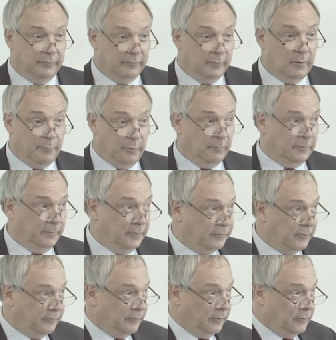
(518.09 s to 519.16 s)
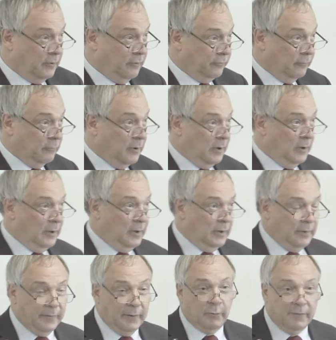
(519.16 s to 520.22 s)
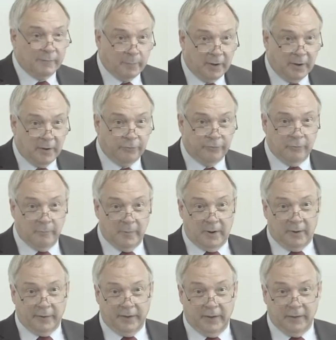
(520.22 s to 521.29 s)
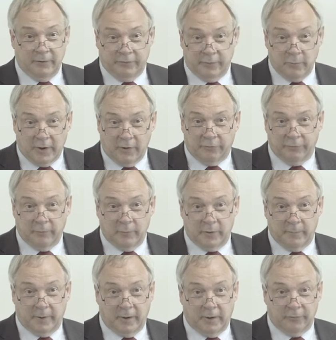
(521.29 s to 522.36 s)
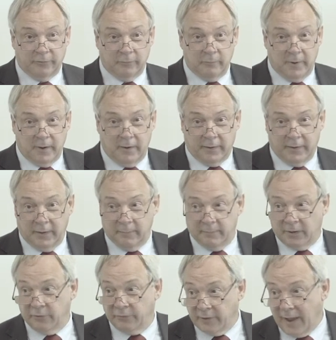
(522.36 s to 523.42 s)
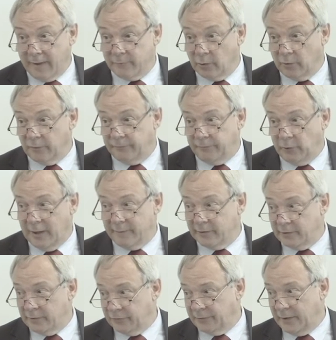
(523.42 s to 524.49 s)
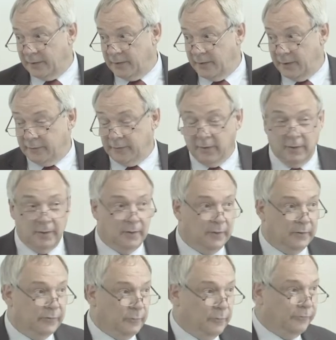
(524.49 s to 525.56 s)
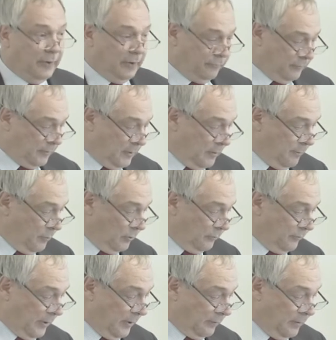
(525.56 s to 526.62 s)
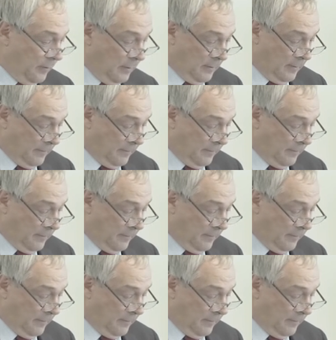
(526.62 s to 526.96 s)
It's not a problem. It's, it's the usual, they'll give a partial marking. It still goes through on a partial marking because they haven't got the full evidence they need to assess the project.